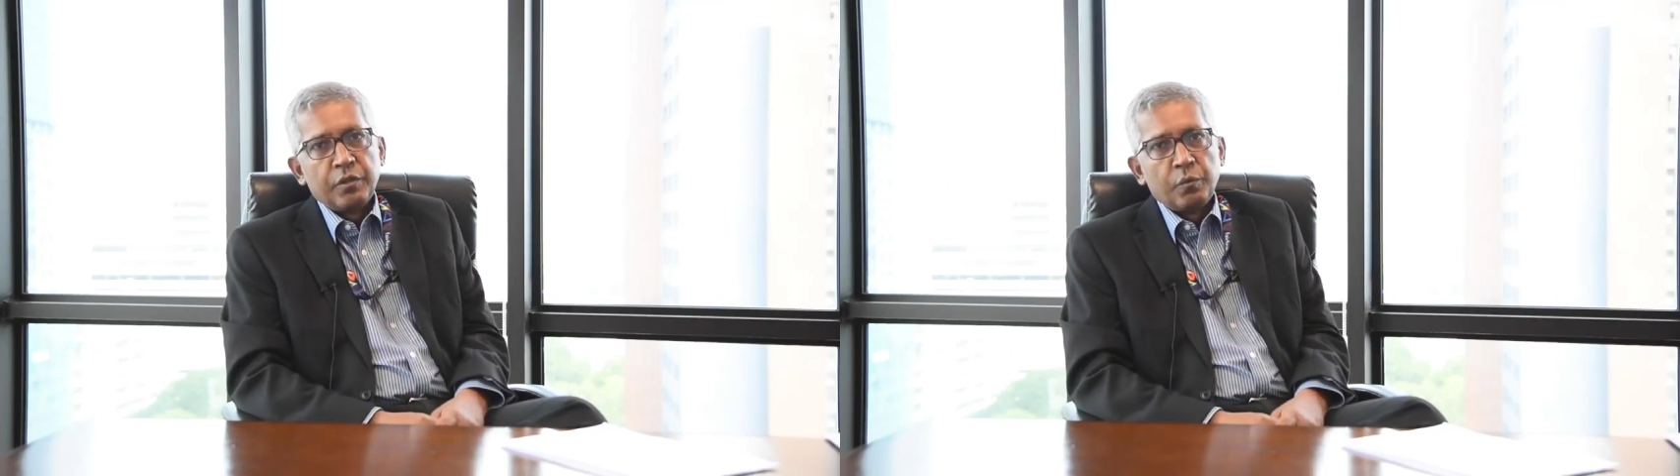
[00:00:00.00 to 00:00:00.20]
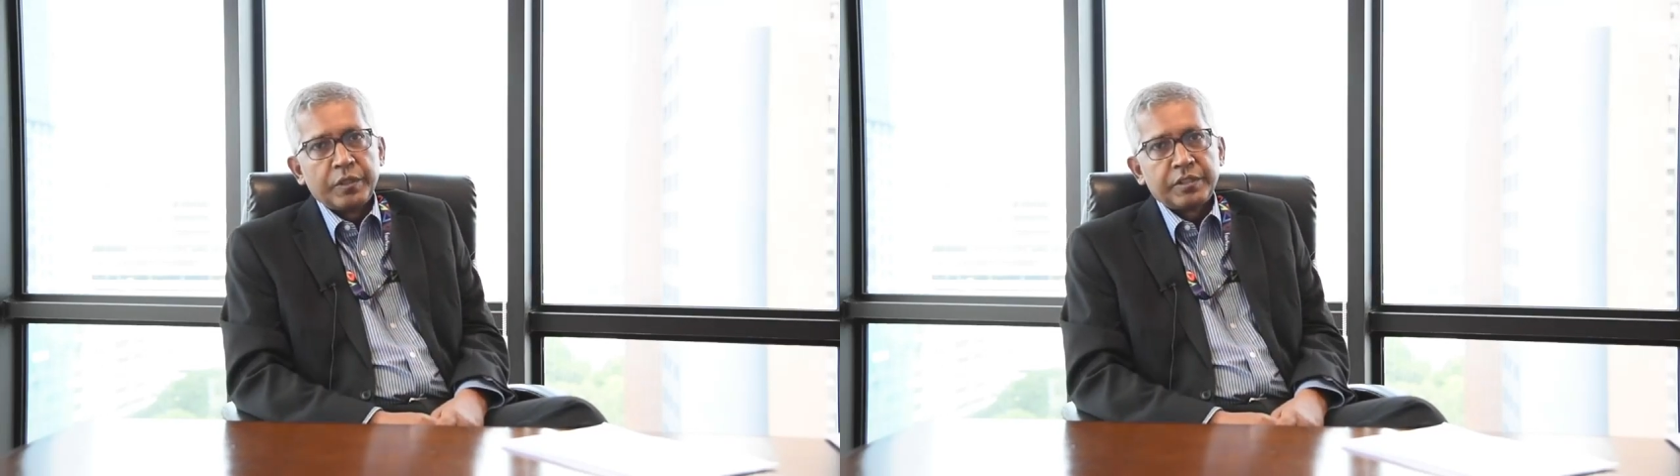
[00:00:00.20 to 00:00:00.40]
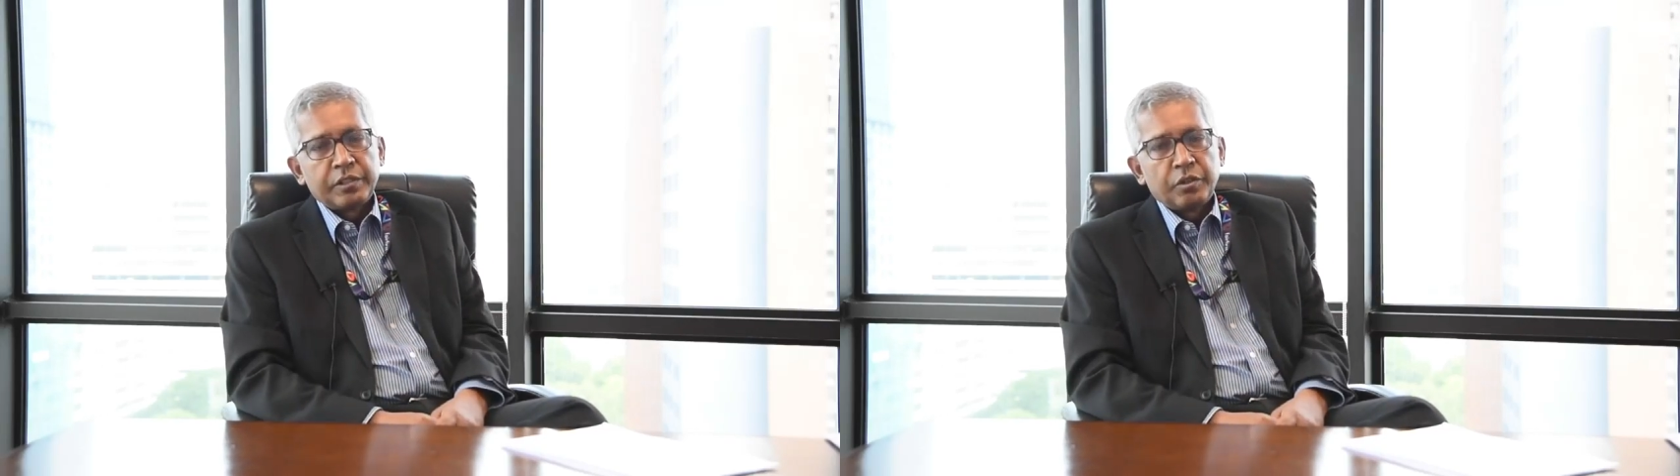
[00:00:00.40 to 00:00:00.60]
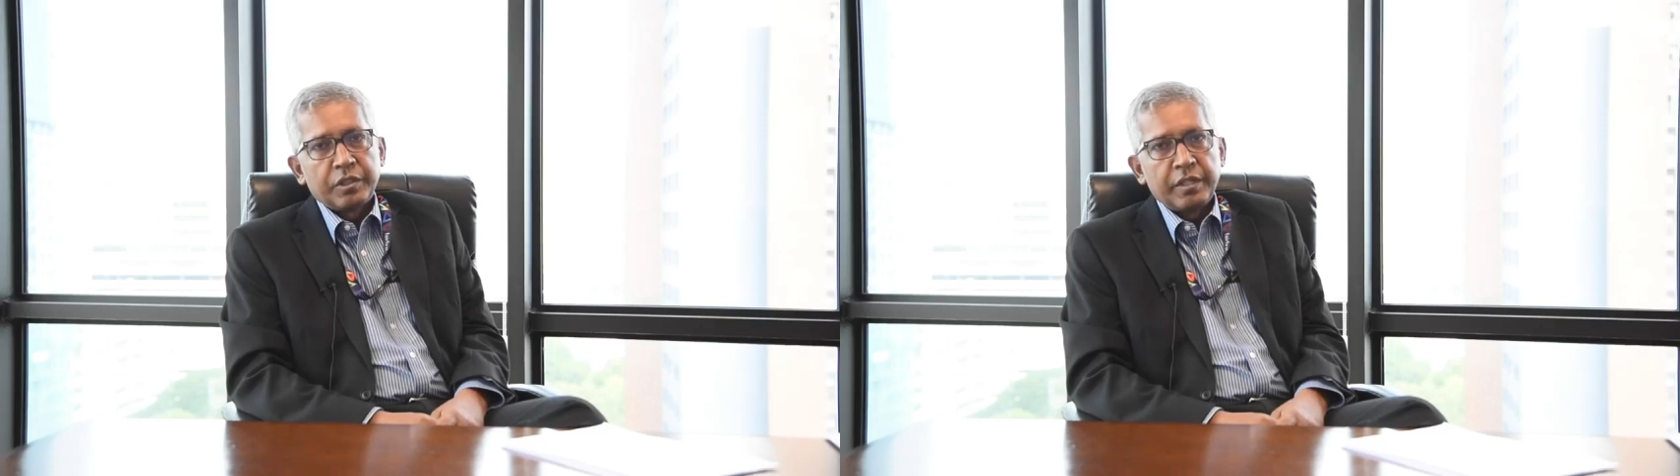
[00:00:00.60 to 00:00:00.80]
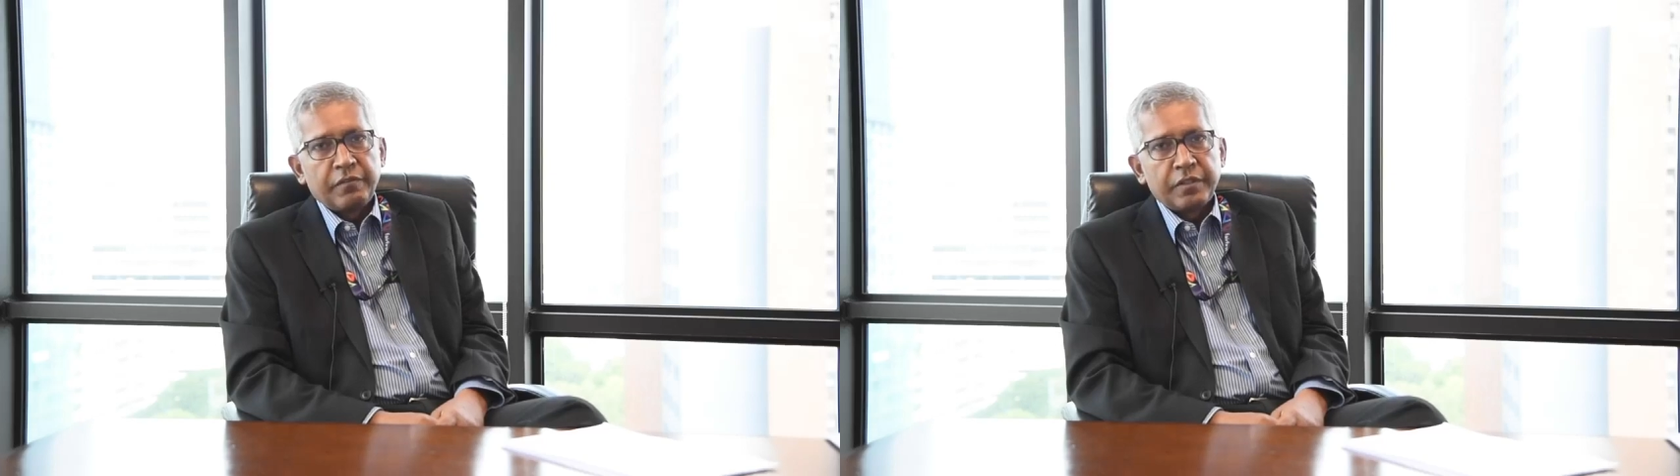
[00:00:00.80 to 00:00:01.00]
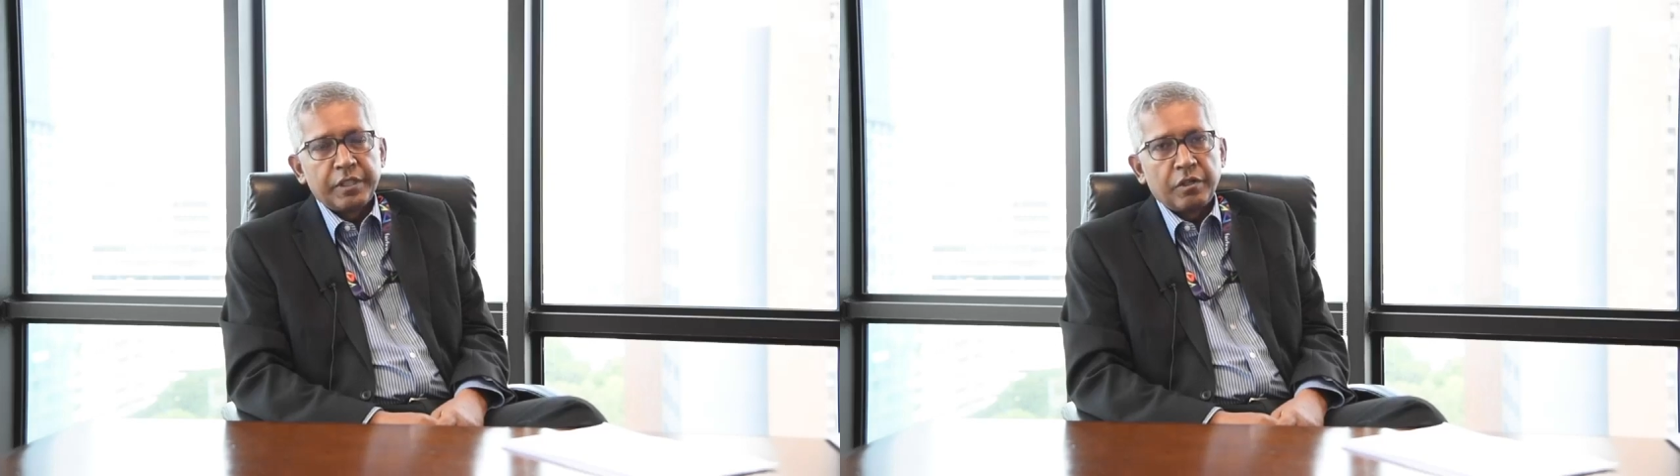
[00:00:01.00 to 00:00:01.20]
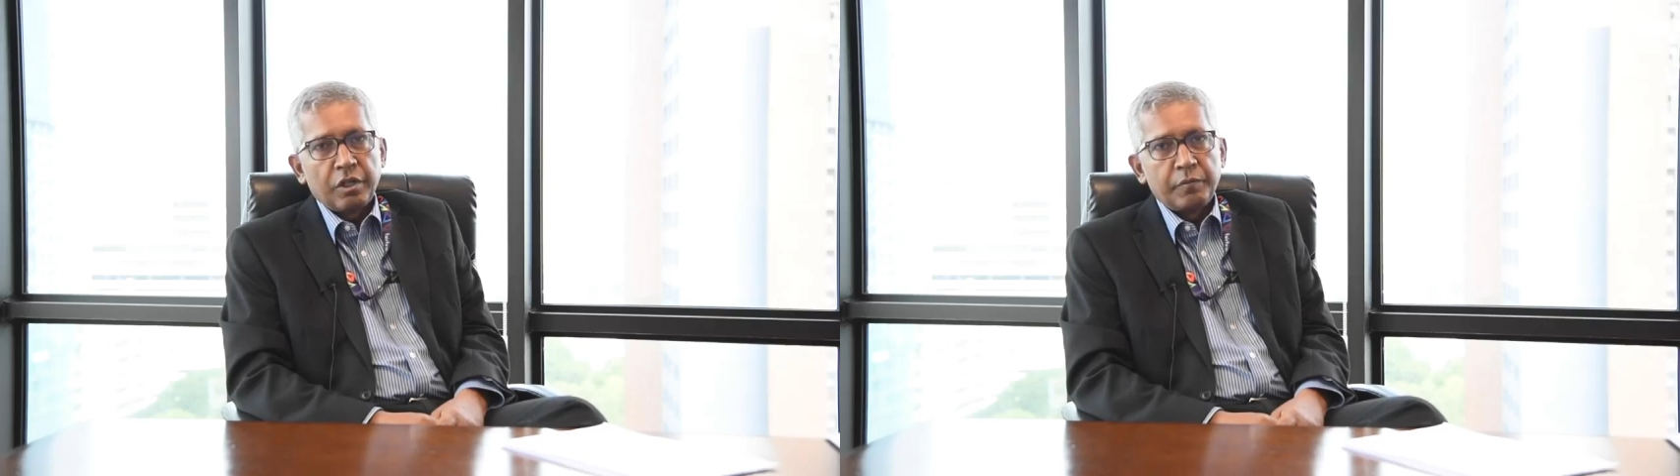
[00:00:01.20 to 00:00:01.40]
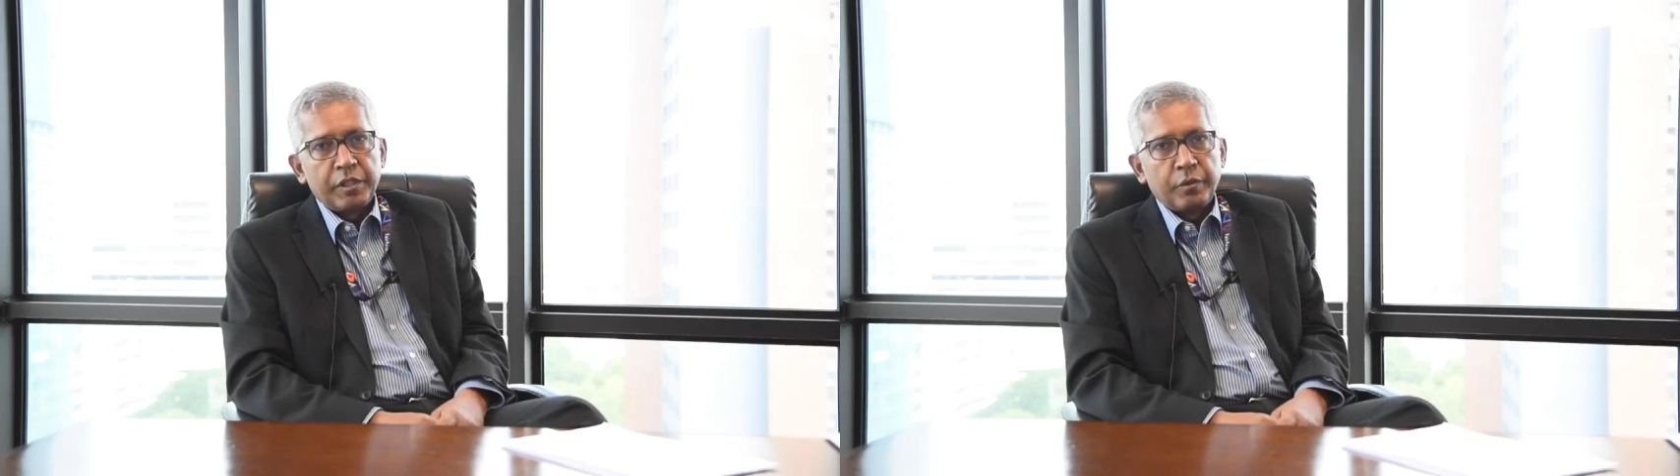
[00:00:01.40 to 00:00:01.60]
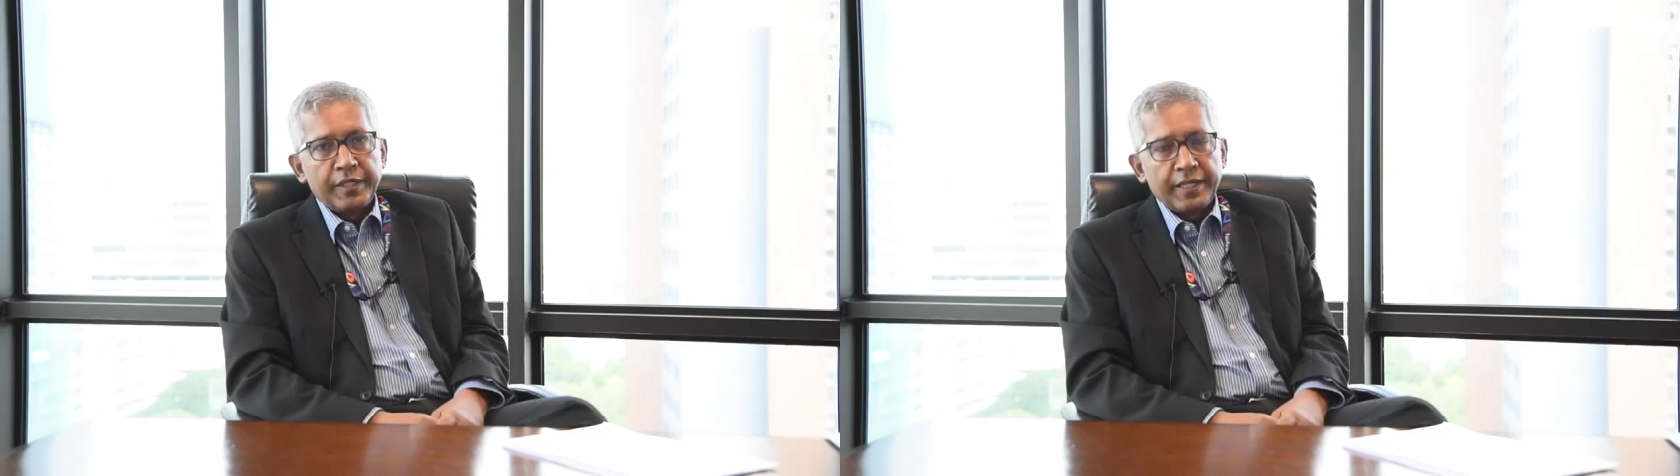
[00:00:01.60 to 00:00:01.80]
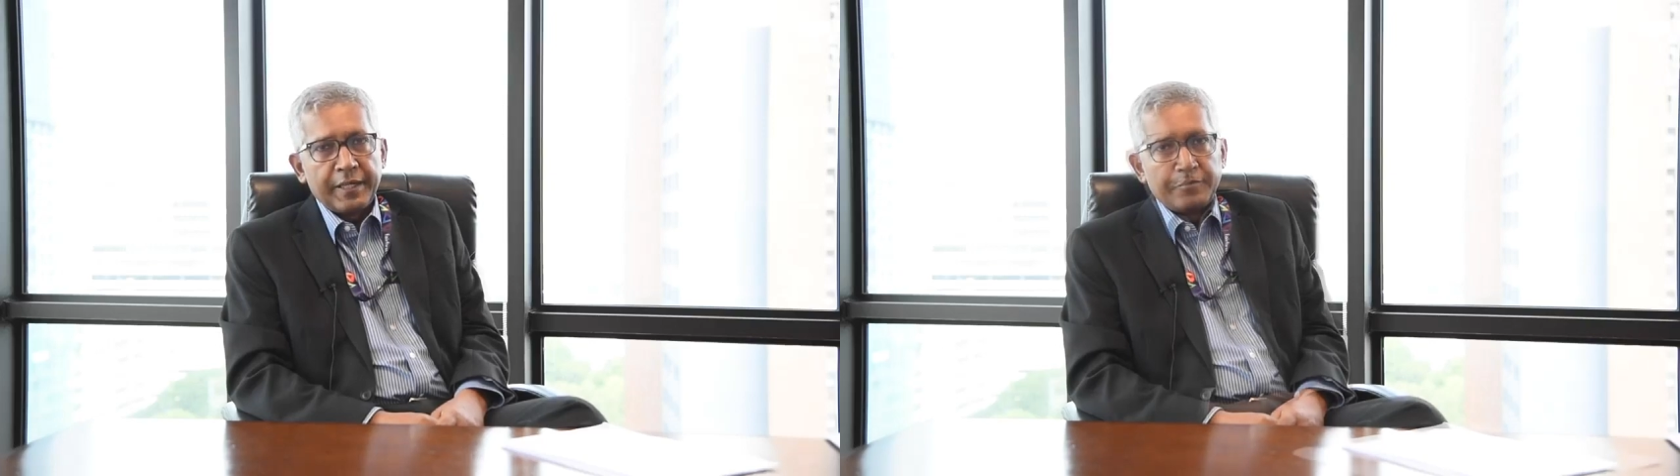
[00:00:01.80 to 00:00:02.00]
which is a good thing for the economy
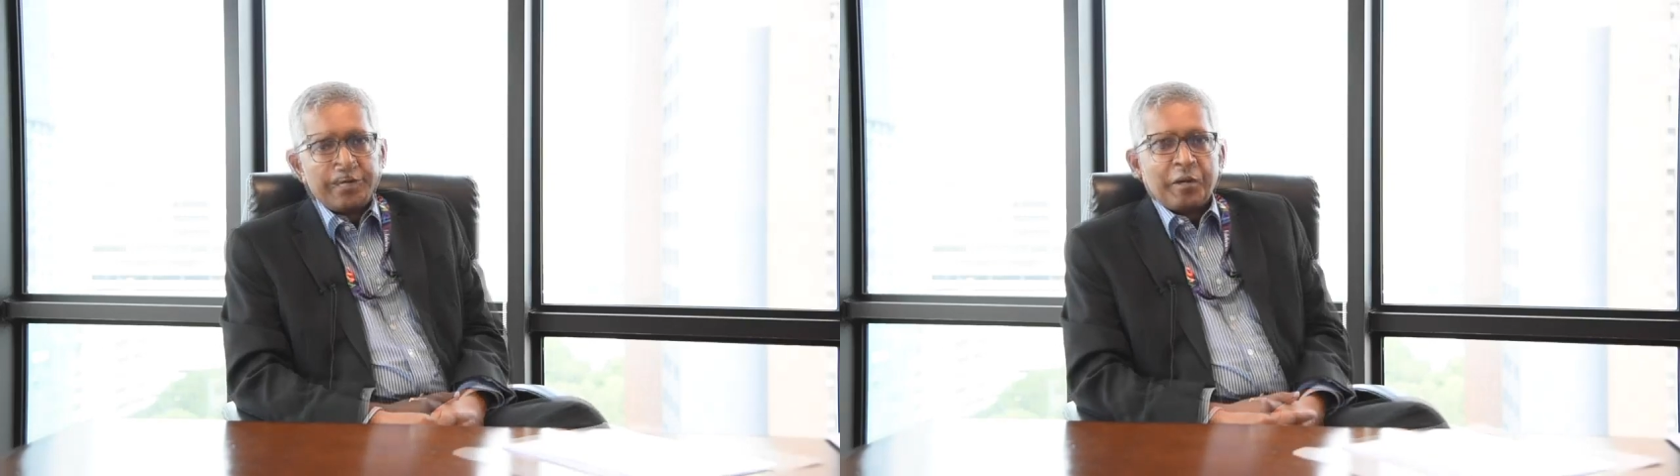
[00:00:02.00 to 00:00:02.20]
going ahead.